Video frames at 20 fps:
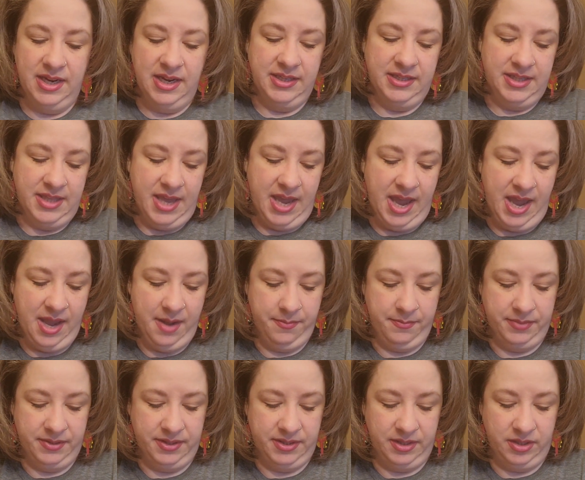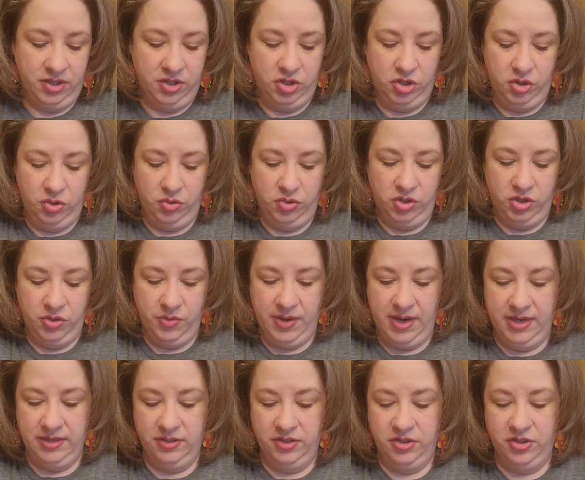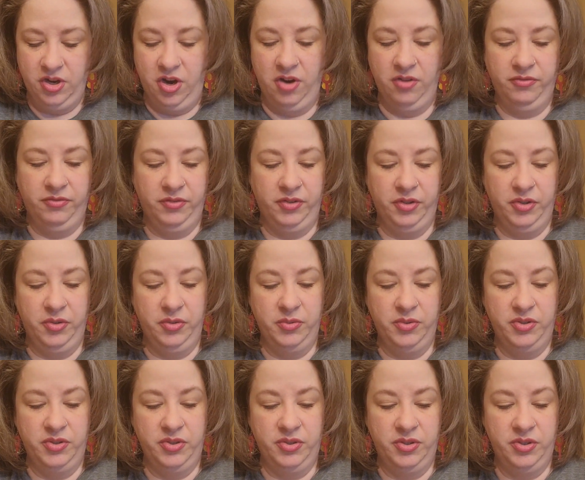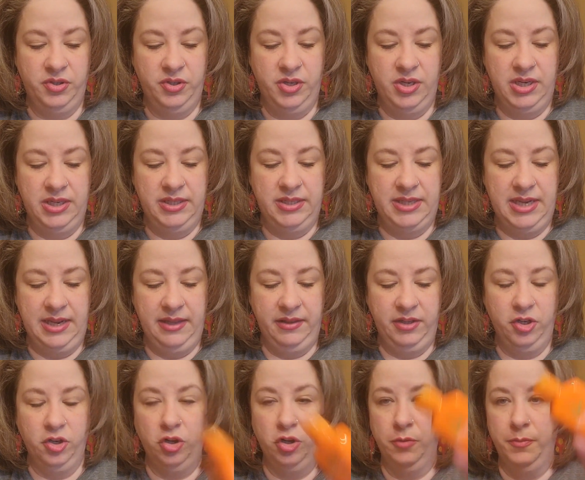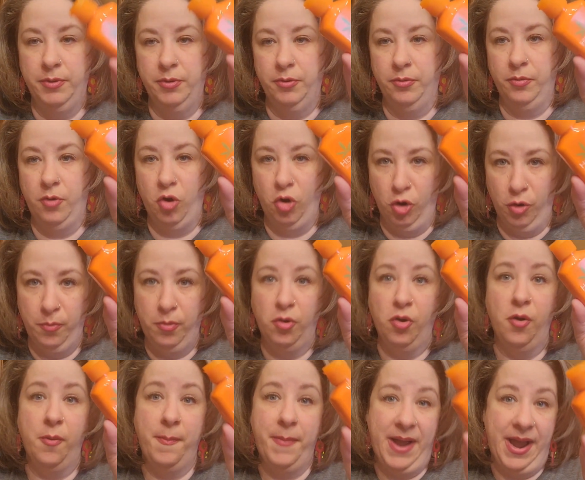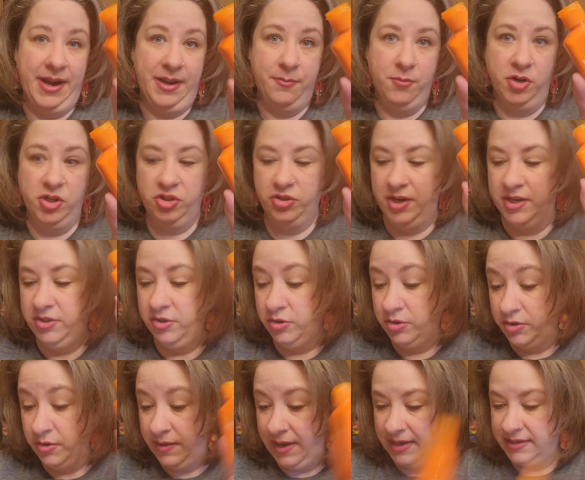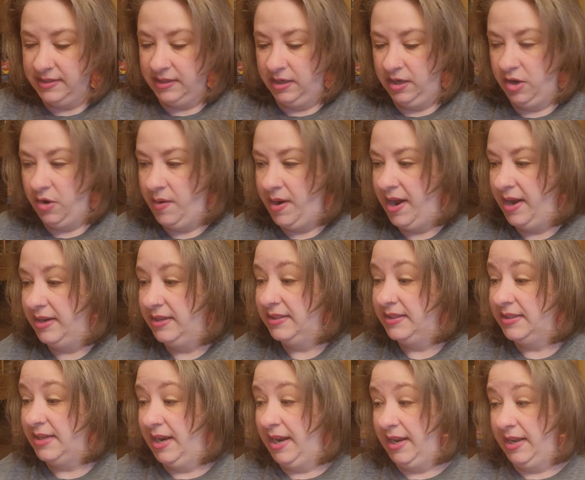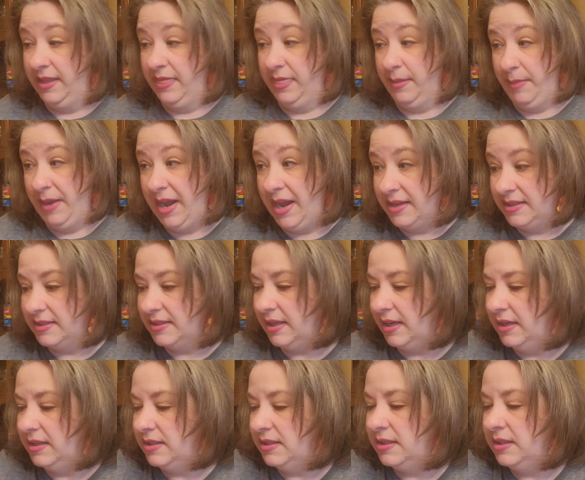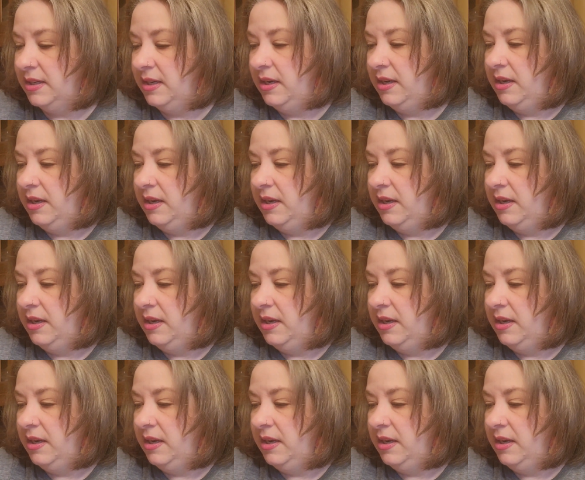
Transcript: It's the Hemp's Yuzu and Starfruit Daily Herbal Body Moisturizer, so that's going to go ahead and stay in the basket.